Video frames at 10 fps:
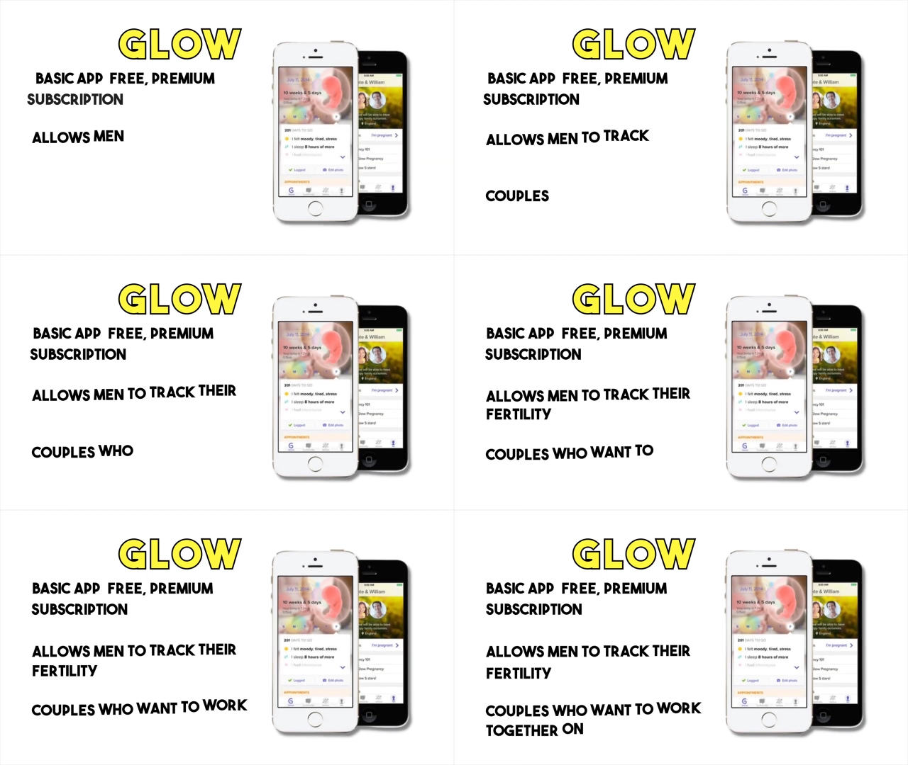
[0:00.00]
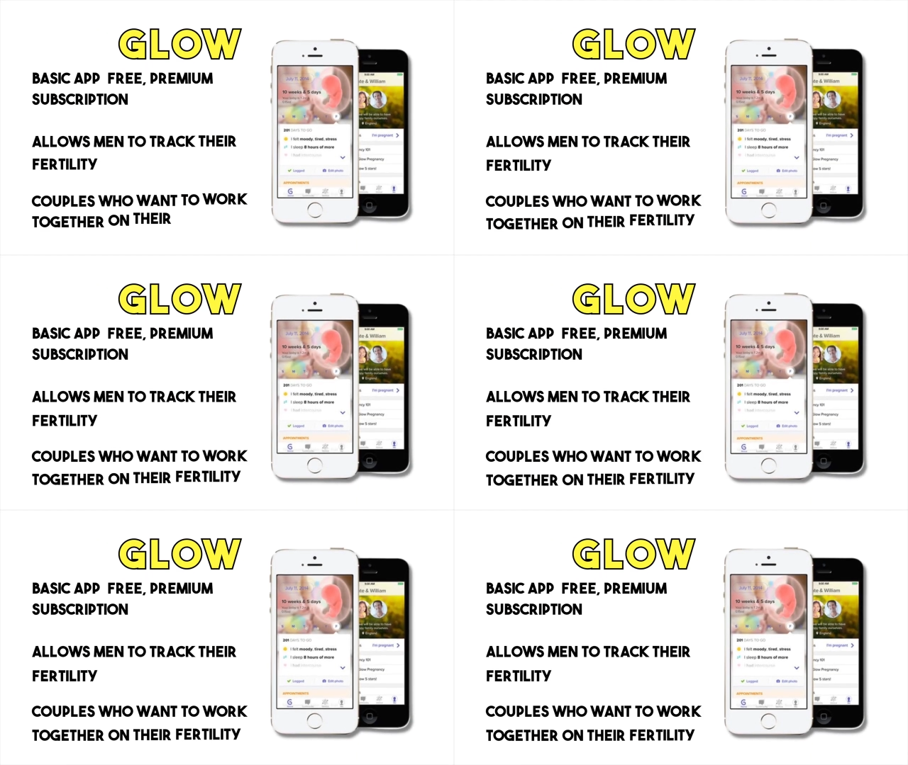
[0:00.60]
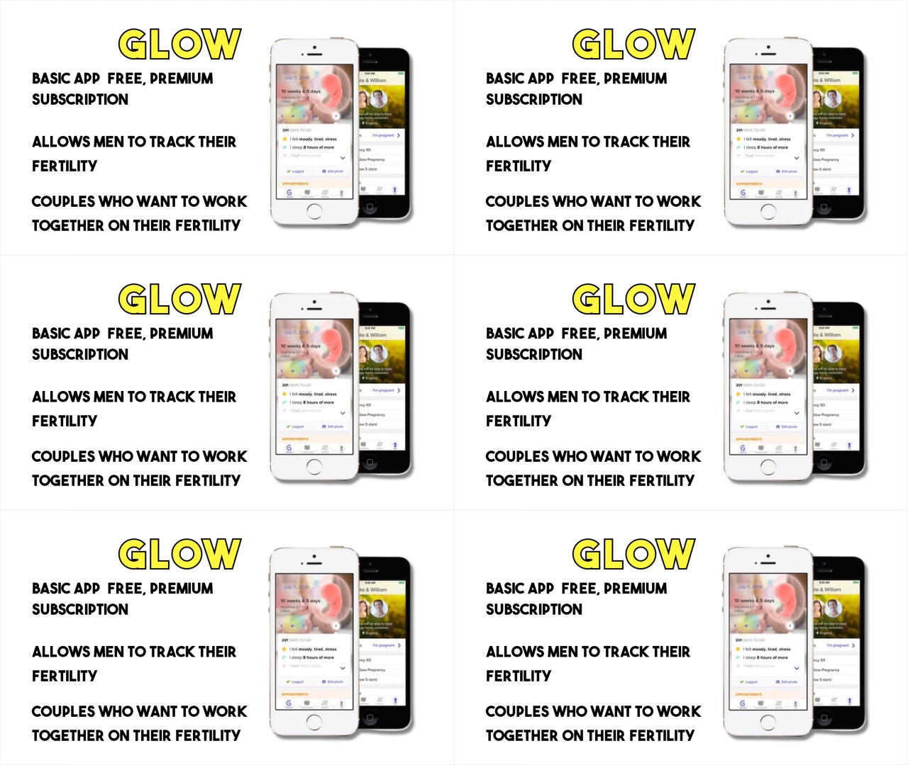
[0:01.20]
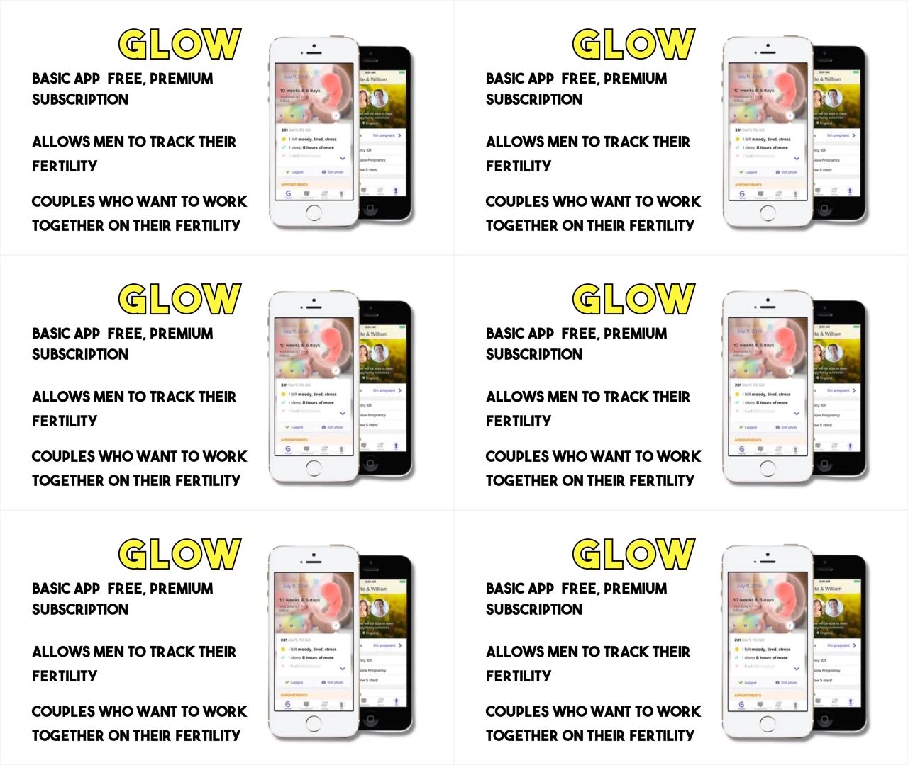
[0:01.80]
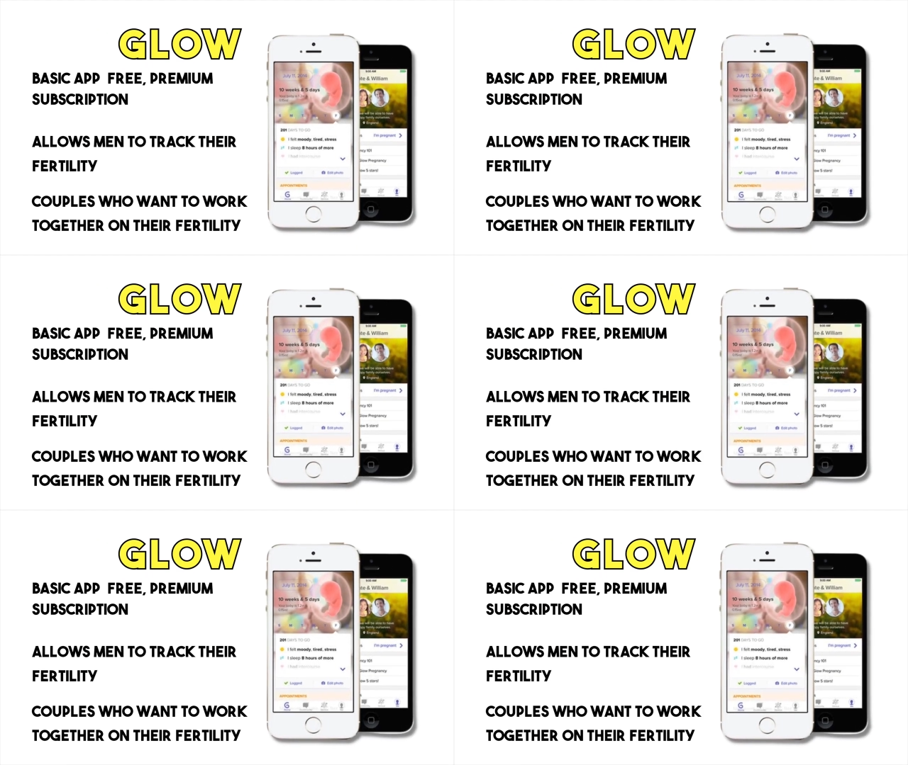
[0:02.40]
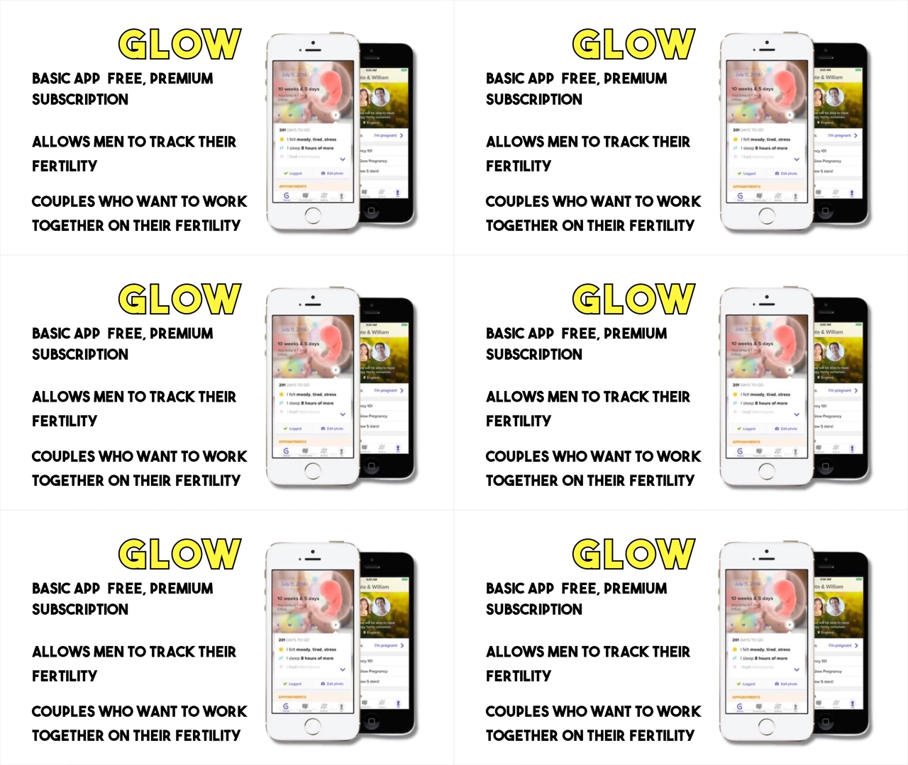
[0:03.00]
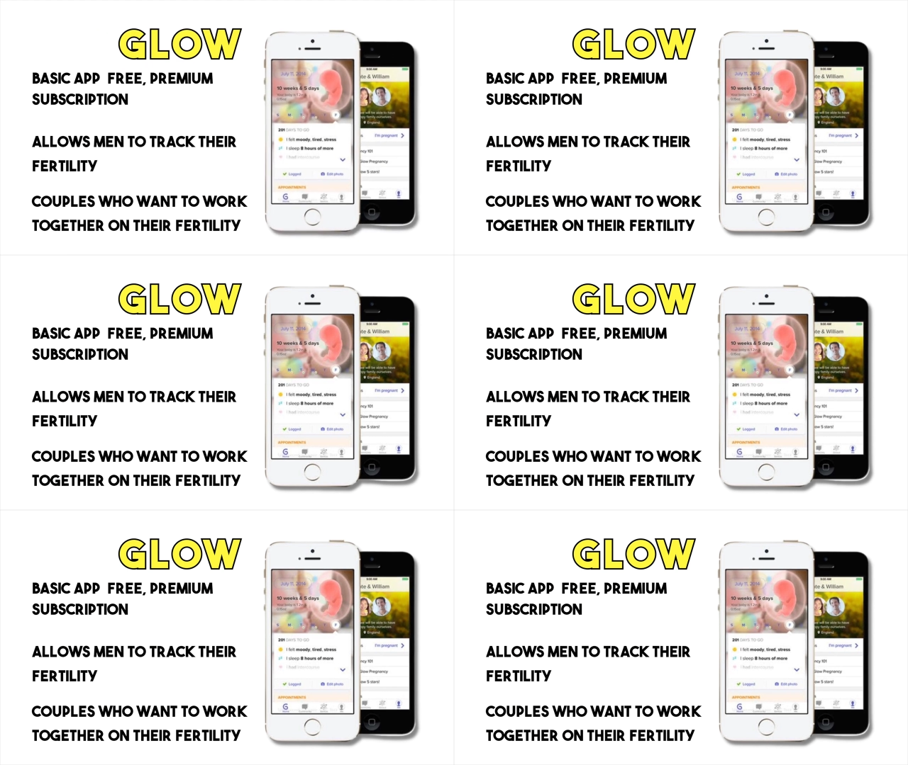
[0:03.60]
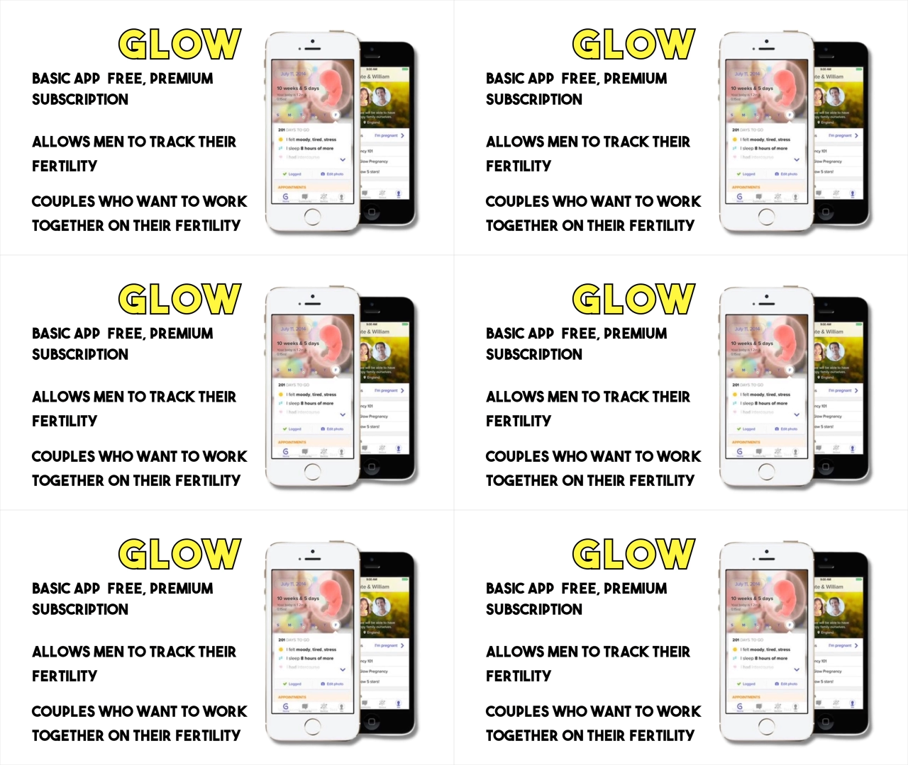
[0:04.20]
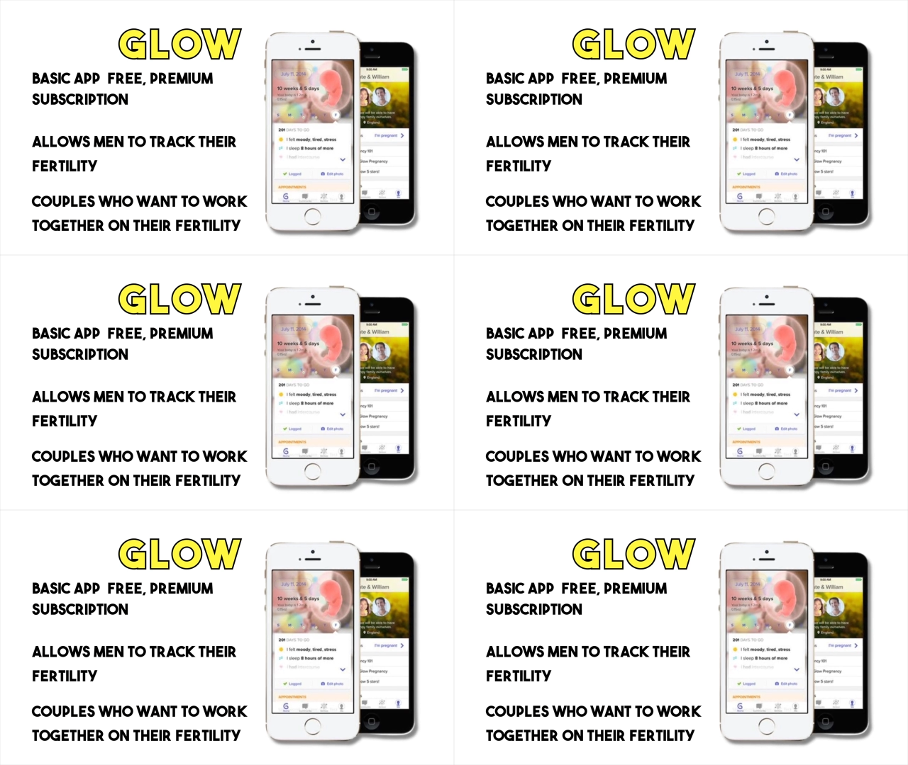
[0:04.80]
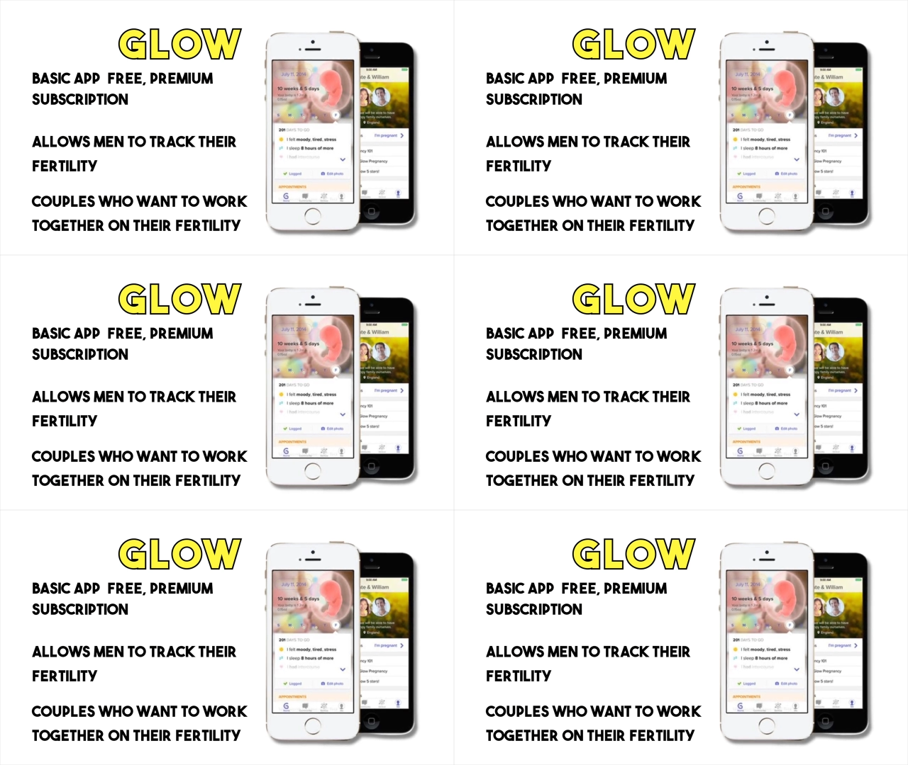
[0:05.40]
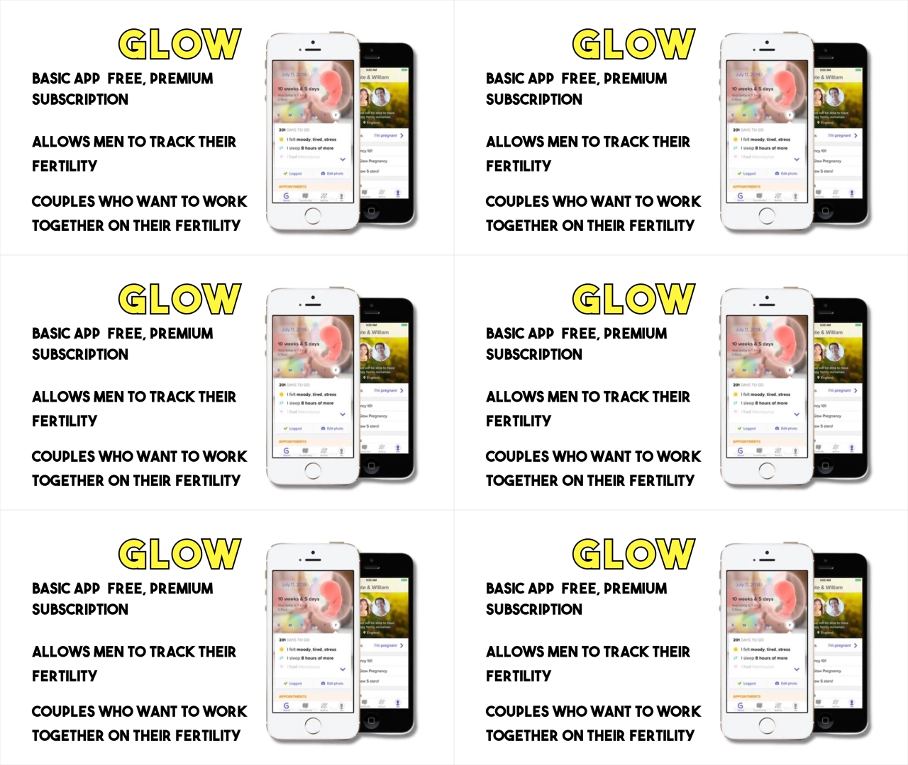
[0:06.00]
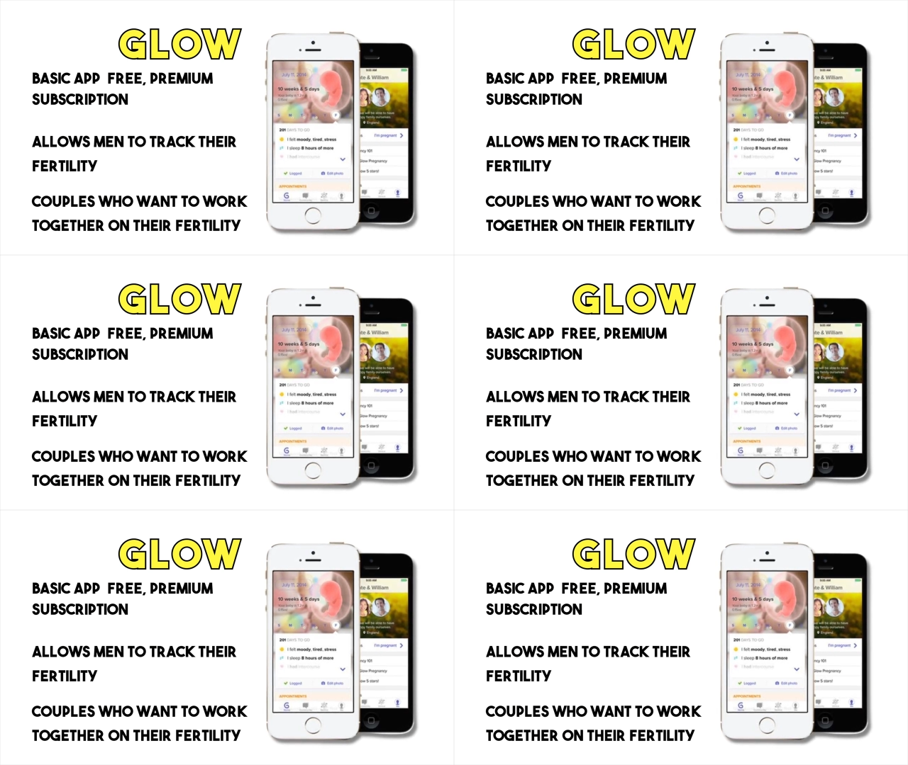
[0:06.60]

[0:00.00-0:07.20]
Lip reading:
(no speaker visible)